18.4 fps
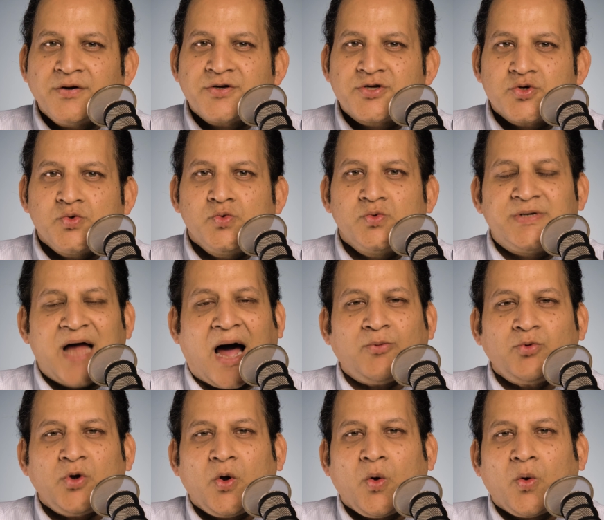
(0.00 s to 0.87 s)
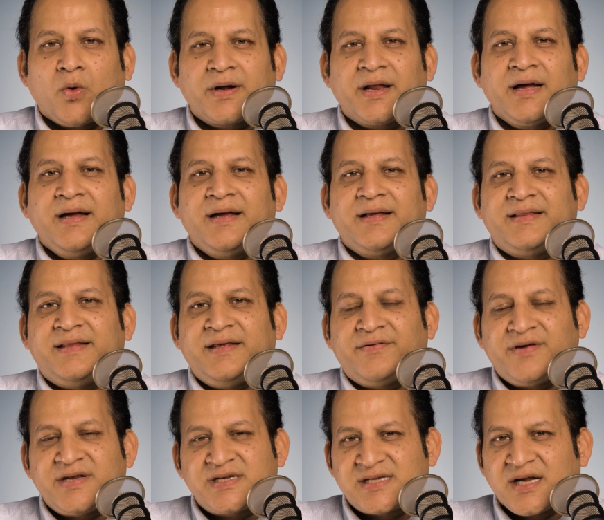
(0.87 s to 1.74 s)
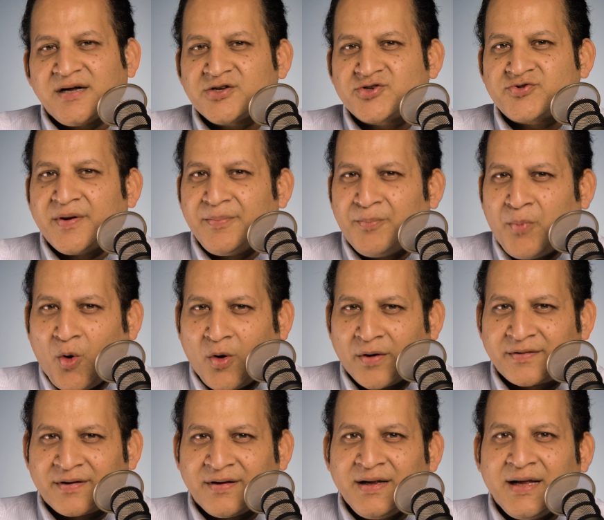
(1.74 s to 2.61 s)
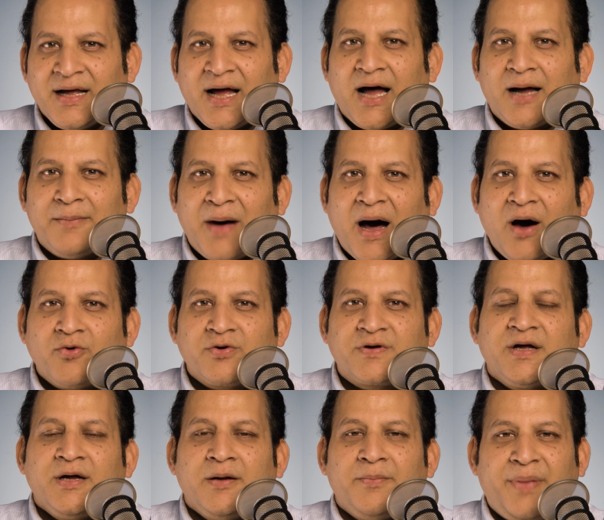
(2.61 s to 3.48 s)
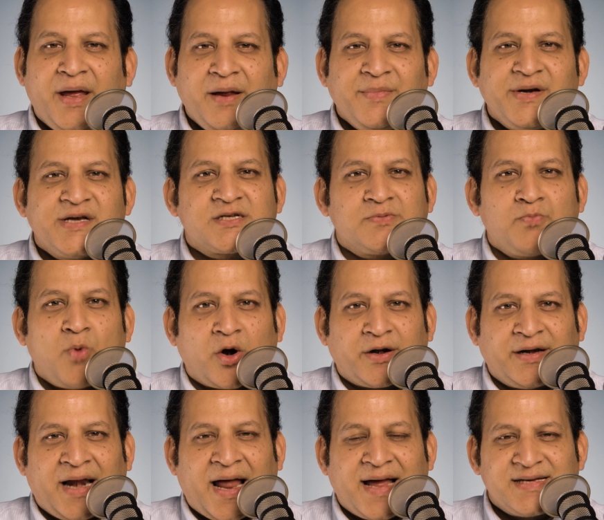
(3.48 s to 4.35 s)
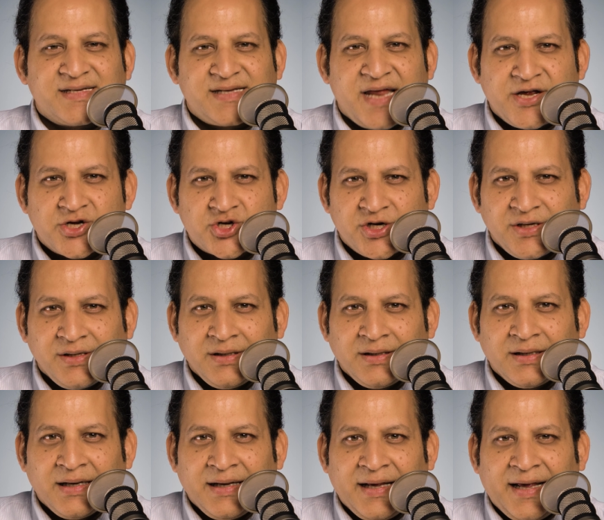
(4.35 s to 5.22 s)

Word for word: to download the research report about payments modernization